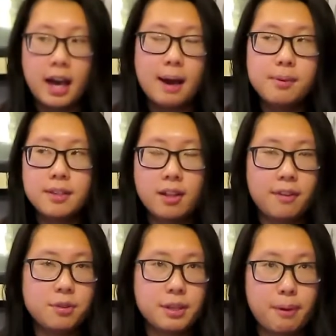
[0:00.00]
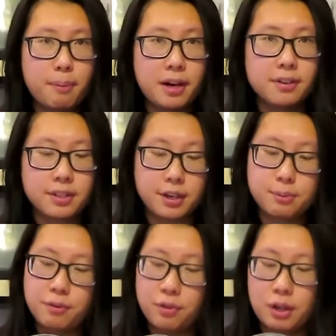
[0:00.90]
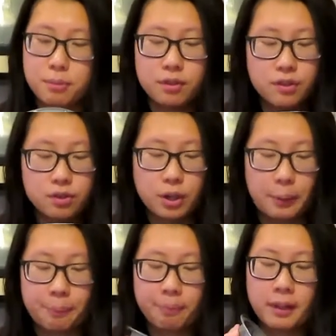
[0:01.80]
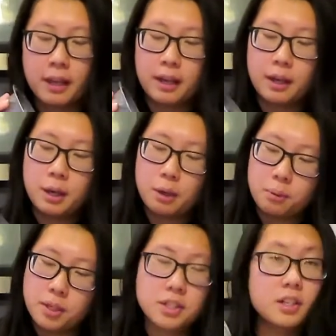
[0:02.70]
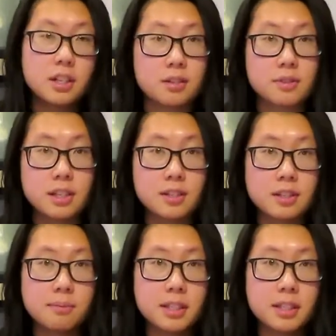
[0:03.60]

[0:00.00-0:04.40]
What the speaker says: I believe I left those at my parents' house before I moved, so we're just gonna use these in the